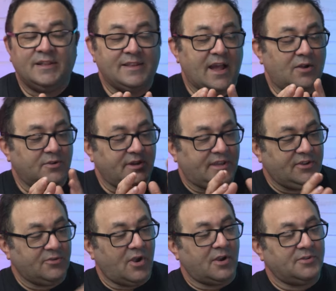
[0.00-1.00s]
Now,
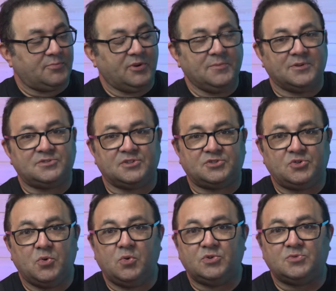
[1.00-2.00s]
here are pretty much the
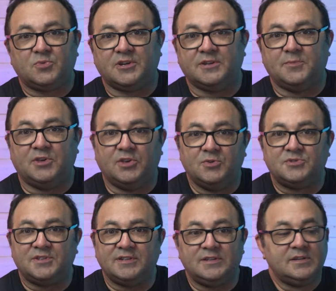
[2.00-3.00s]
tools we're going to be
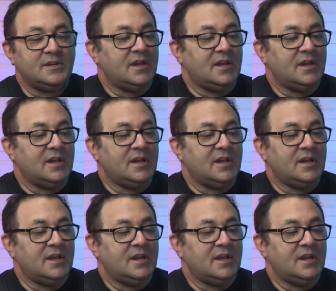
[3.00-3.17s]
using